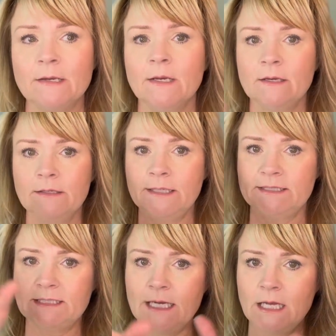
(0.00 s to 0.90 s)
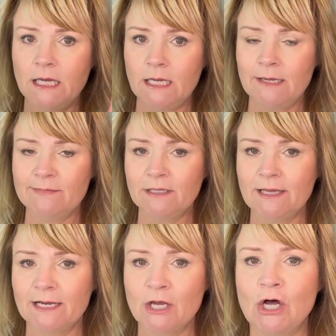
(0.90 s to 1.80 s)
Need time to
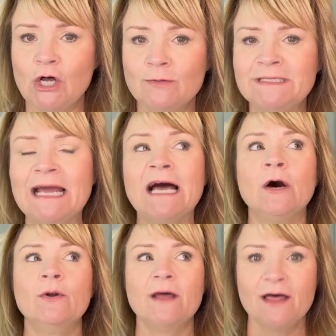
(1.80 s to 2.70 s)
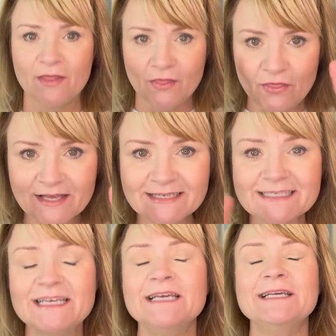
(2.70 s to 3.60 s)
let it calm down.
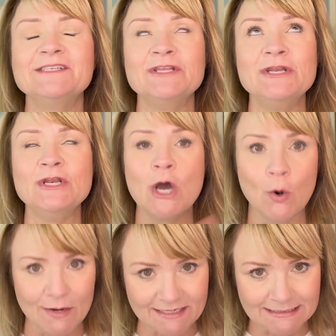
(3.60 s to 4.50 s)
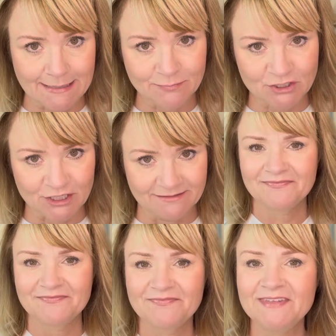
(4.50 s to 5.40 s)
This is no exception.
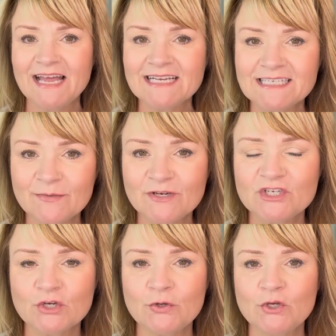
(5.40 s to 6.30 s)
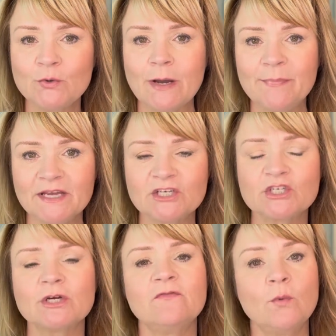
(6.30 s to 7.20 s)
Next, I want to show you a
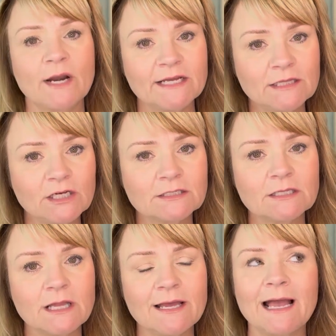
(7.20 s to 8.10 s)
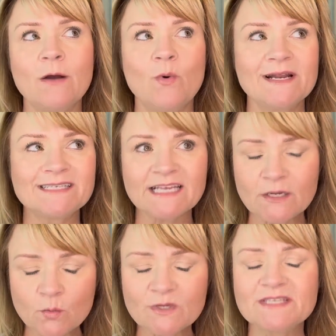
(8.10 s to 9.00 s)
picture of what I looked like. I want to say
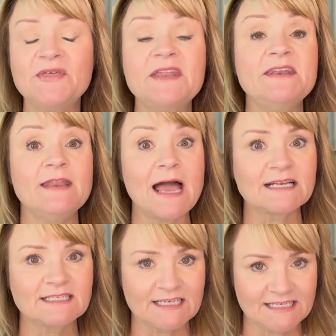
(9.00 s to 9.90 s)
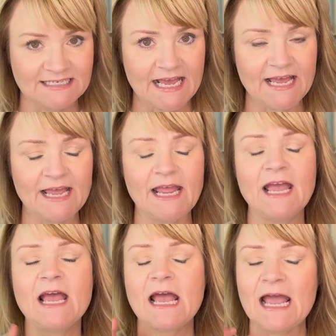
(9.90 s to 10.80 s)
it was the next
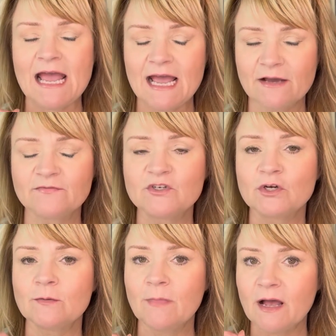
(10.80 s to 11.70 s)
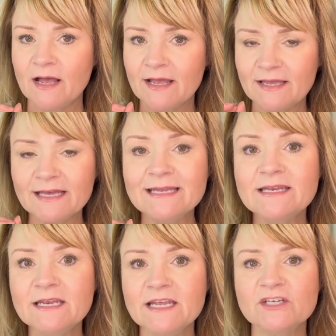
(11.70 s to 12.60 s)
day after my
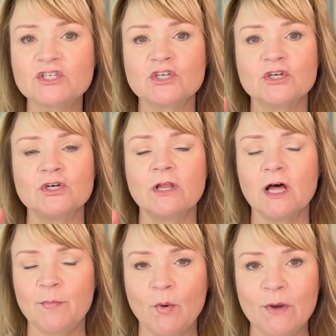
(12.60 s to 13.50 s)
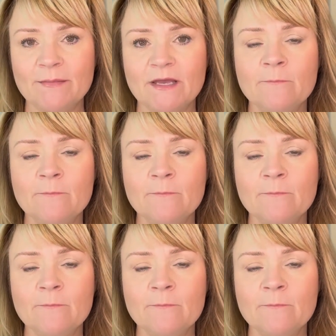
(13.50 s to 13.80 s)
initial appointment.